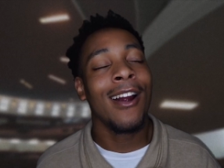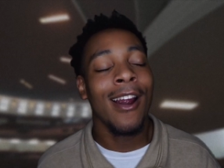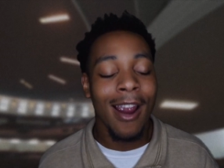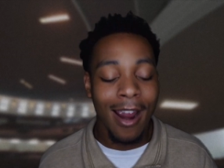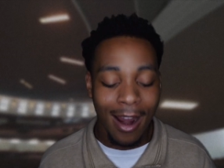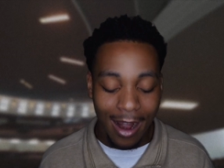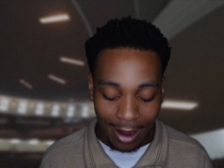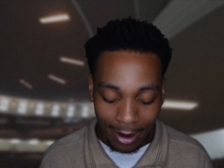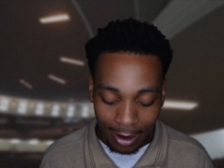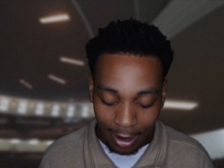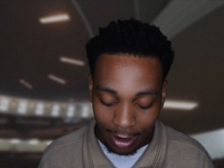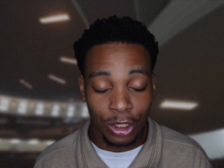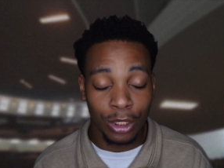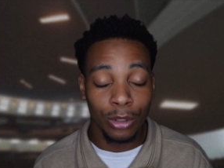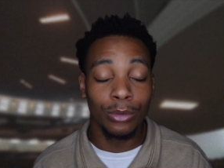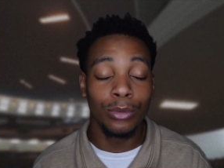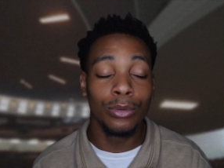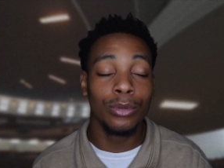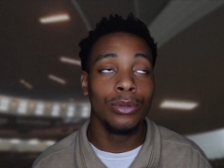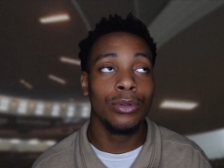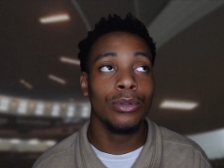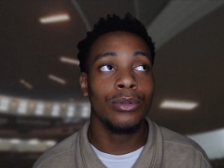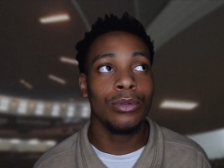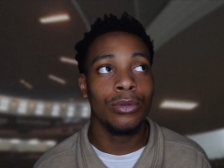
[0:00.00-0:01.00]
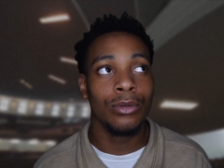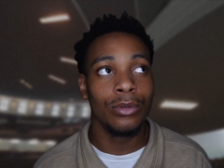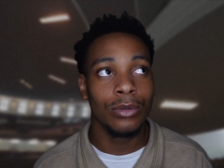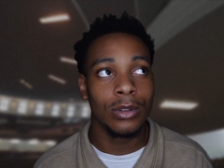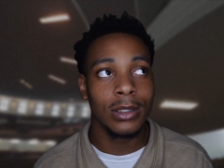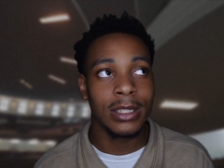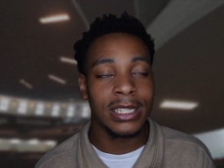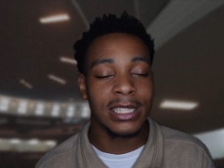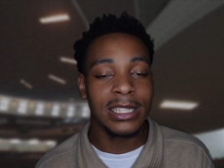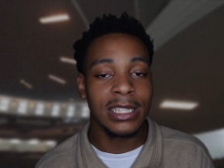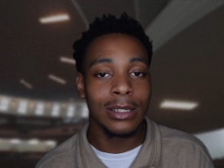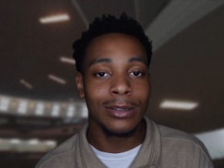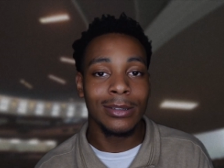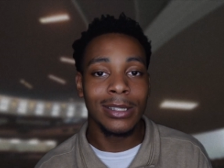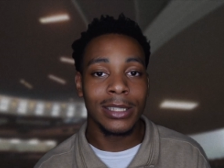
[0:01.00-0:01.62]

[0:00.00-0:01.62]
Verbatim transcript: her to steal